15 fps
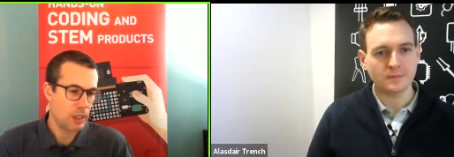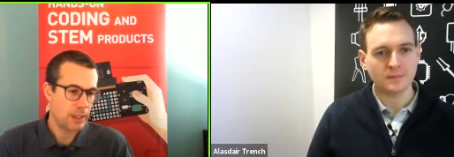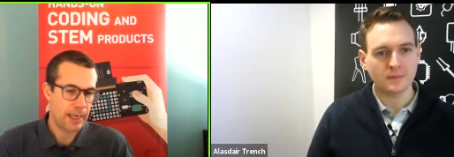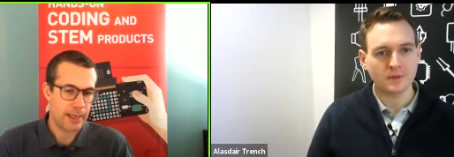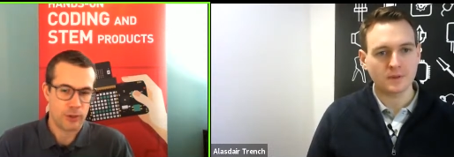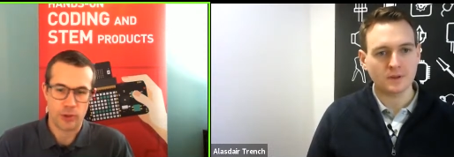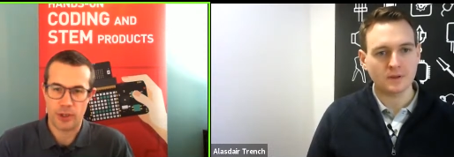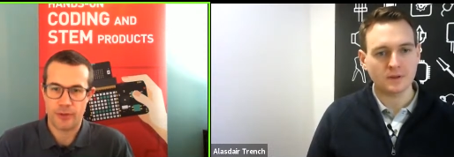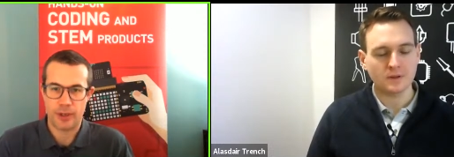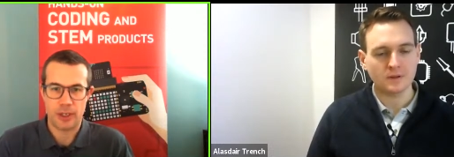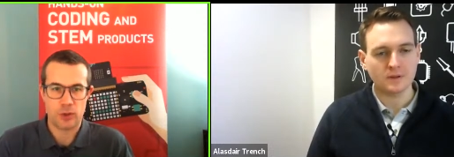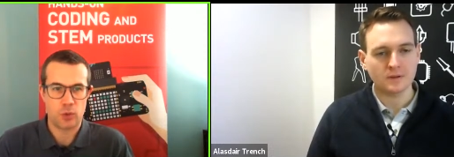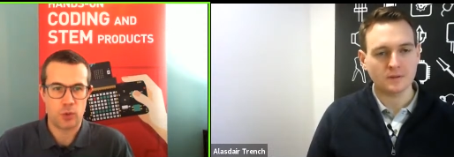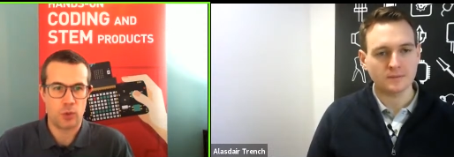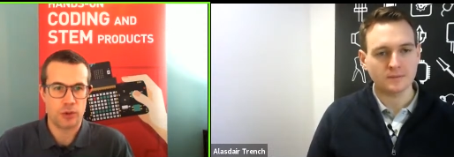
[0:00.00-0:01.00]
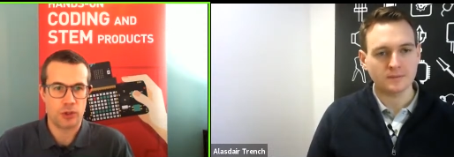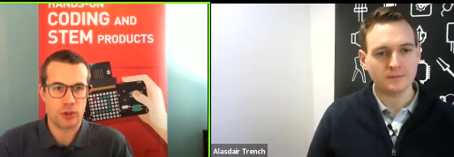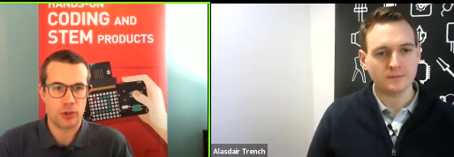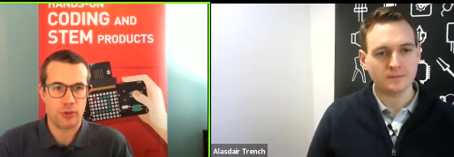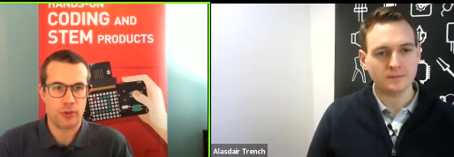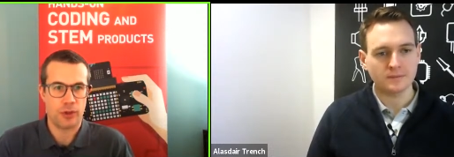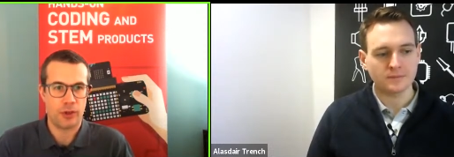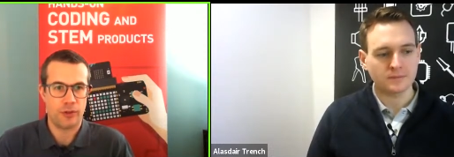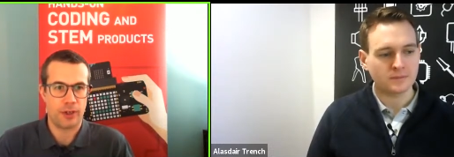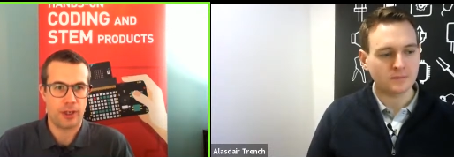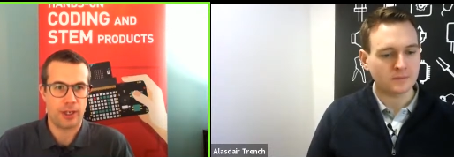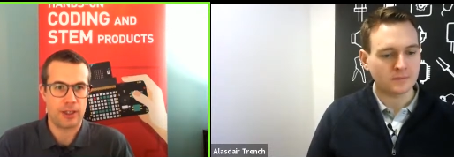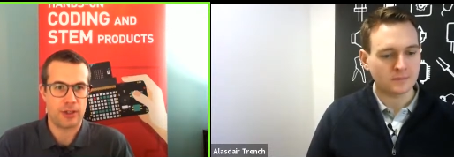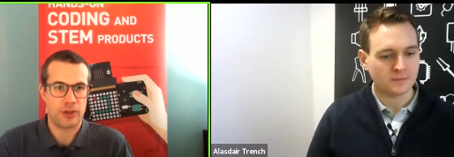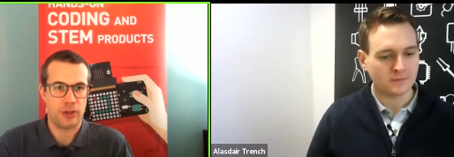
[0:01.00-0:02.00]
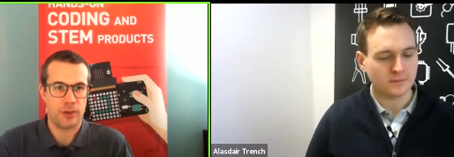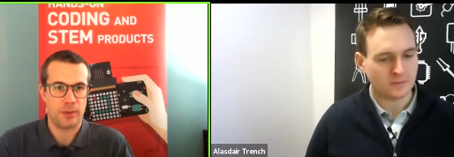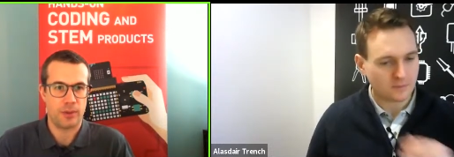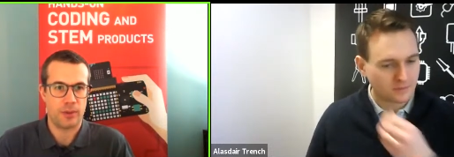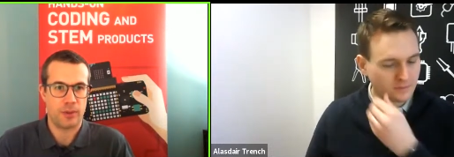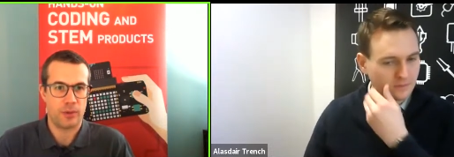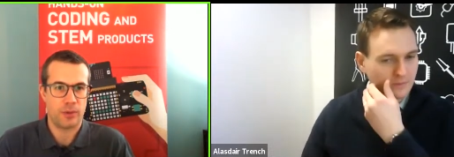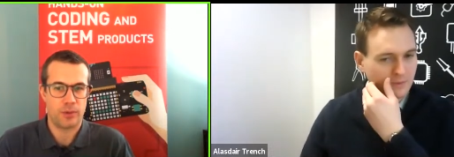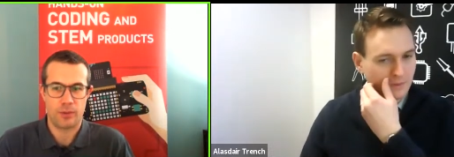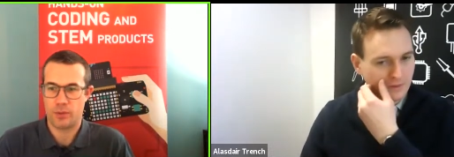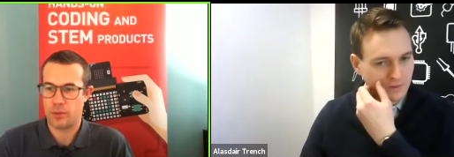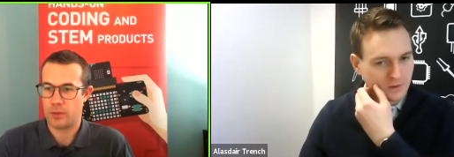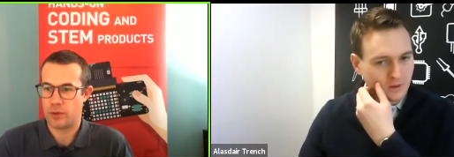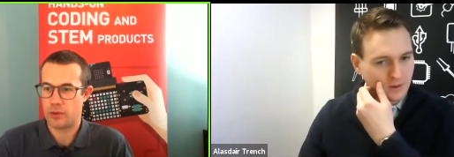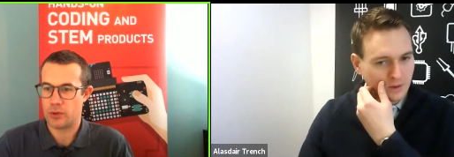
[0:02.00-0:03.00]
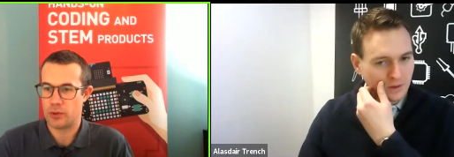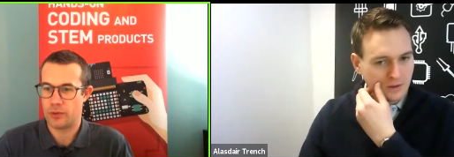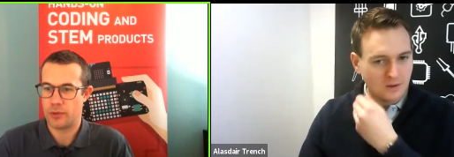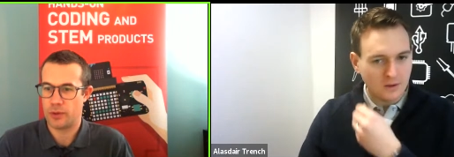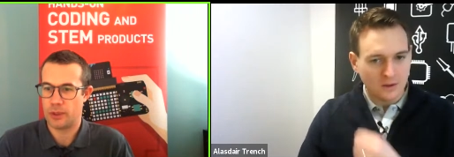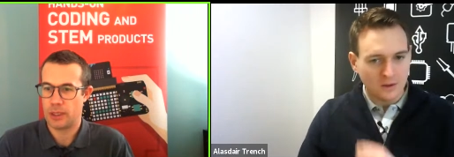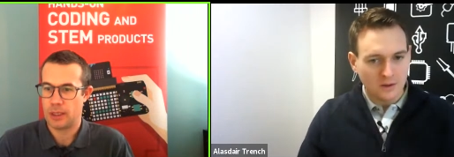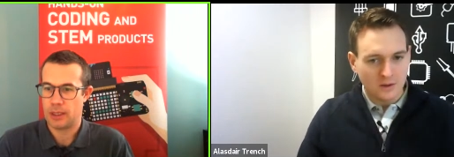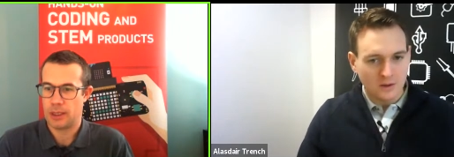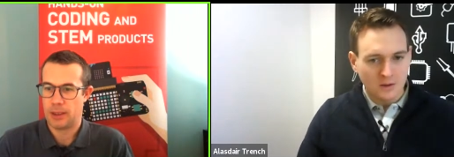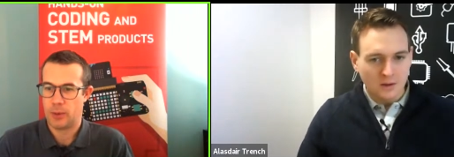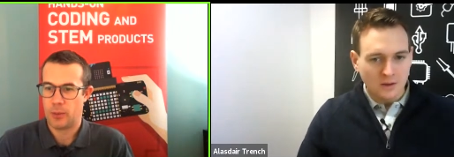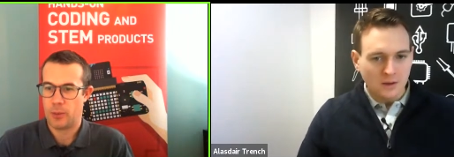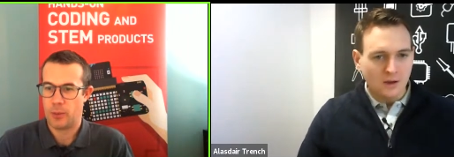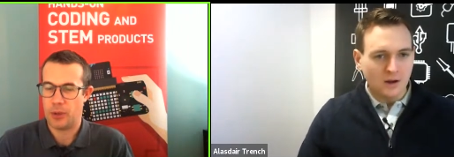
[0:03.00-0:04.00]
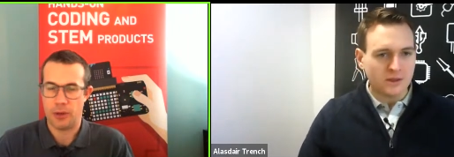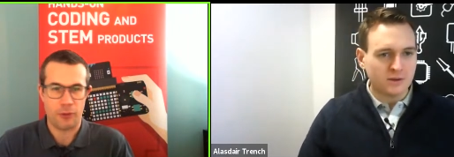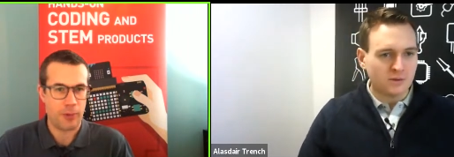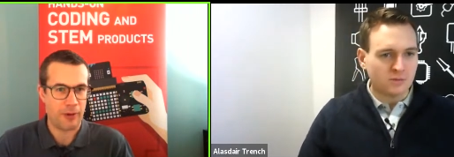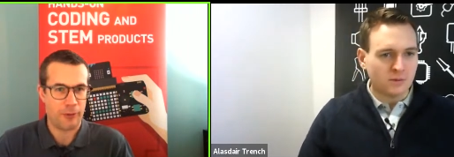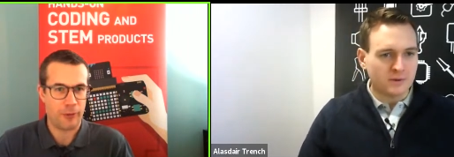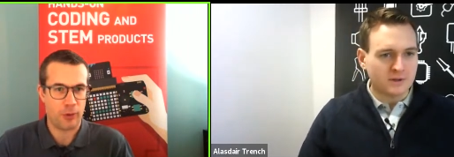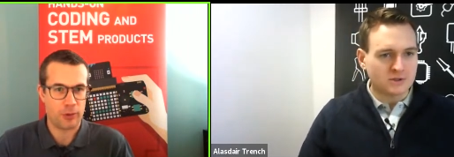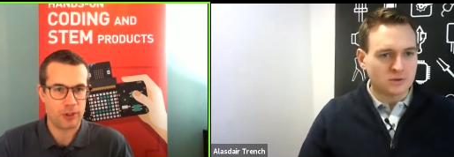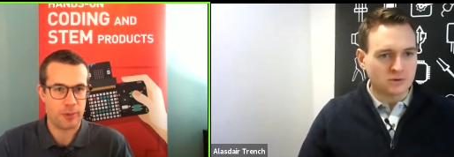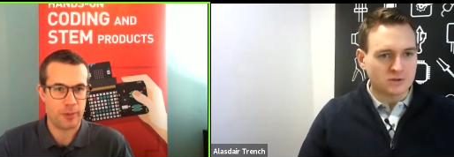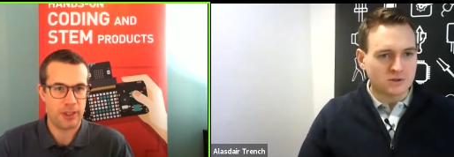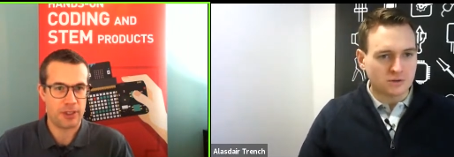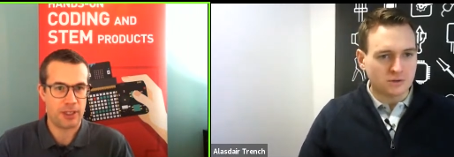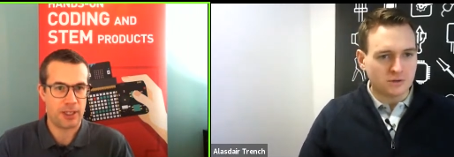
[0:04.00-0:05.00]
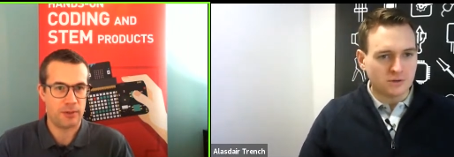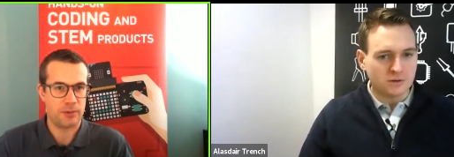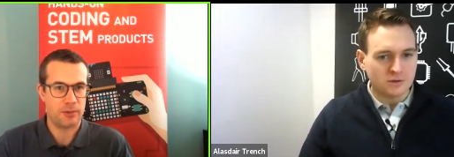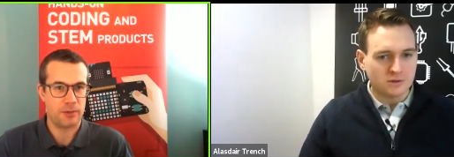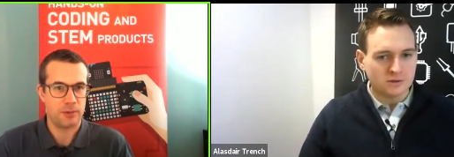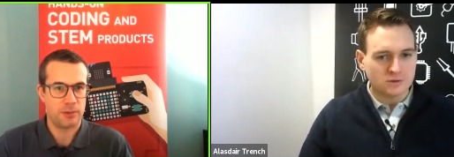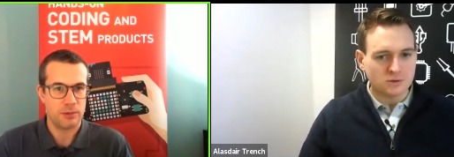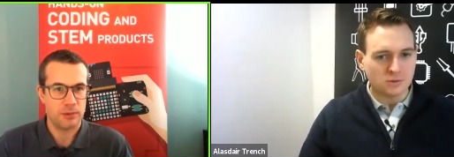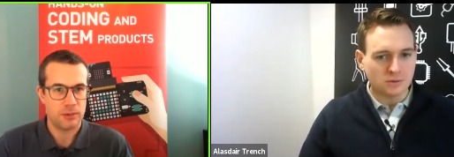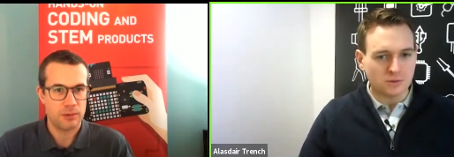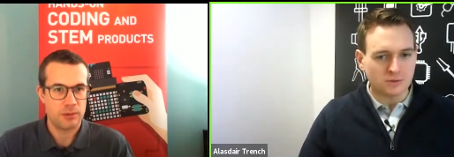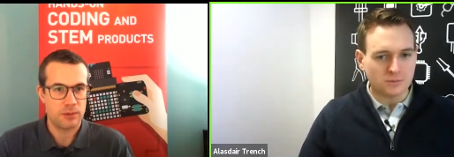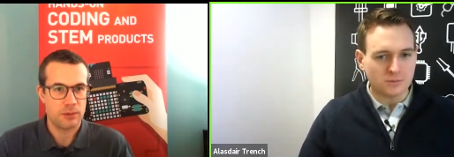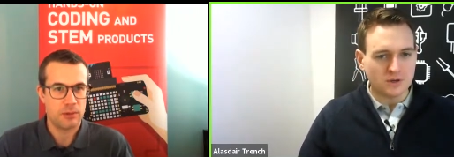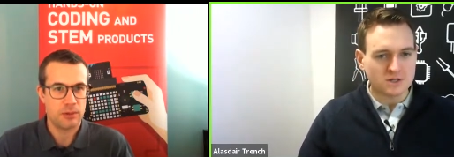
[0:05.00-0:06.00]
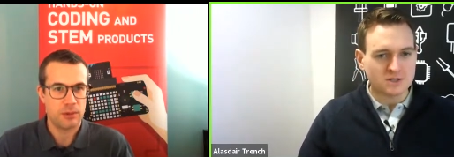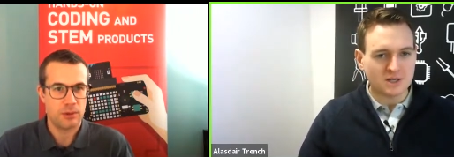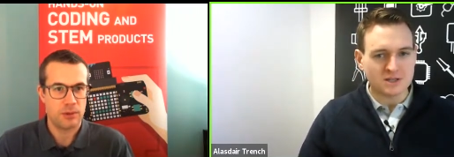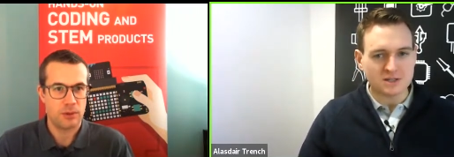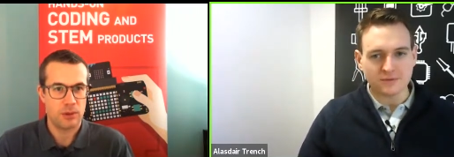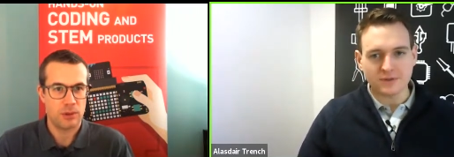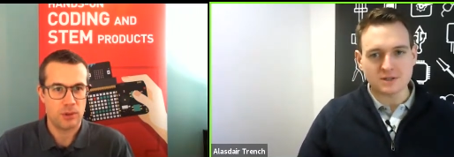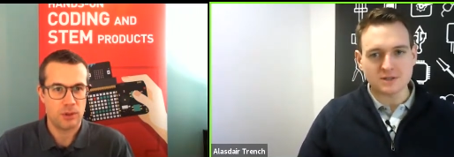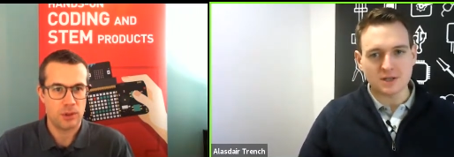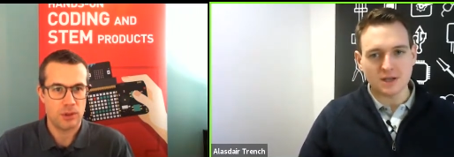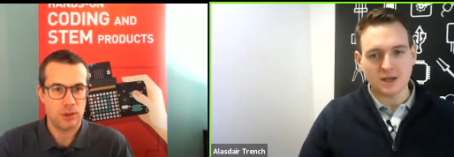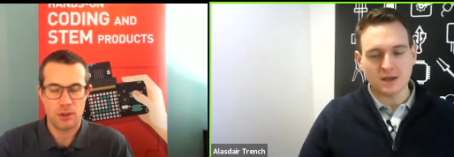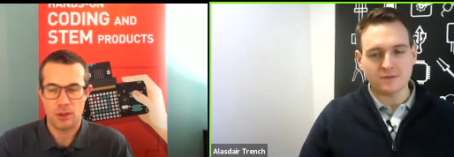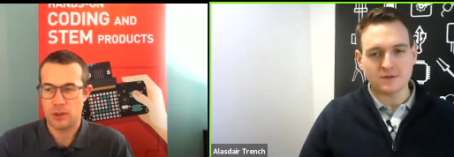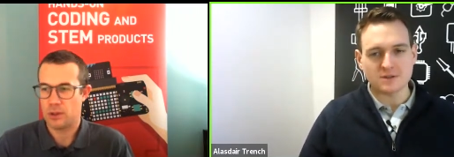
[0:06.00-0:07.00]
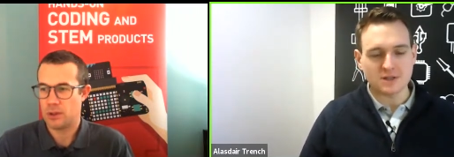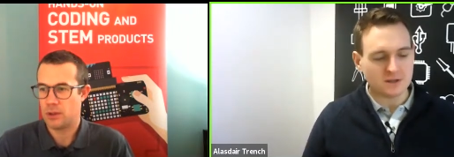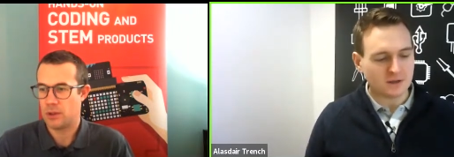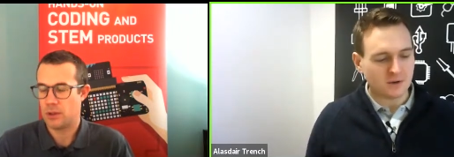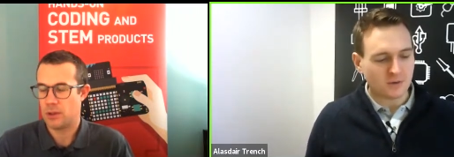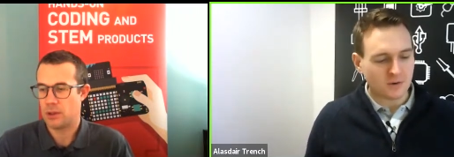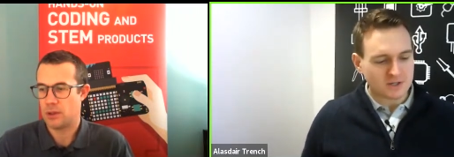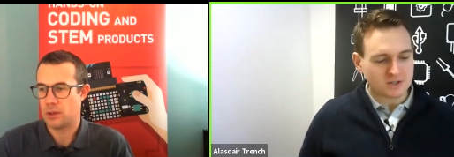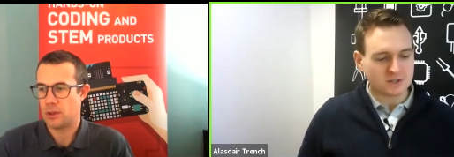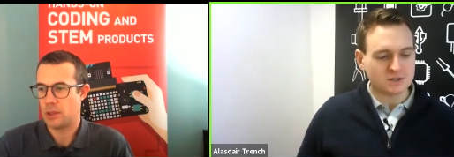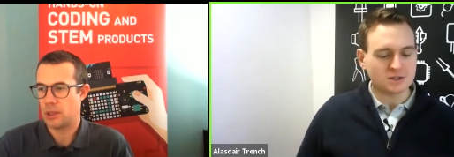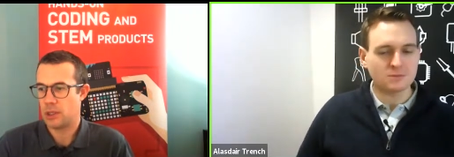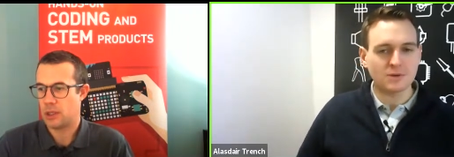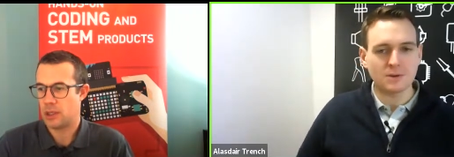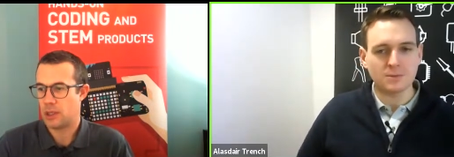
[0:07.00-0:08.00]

Speaker 1: Yeah, is there anything else we want to cover off then, Alistair? We've
Speaker 2: sort of been on about 40 minutes now. Talk through most things. If there's uh, if there's any other questions that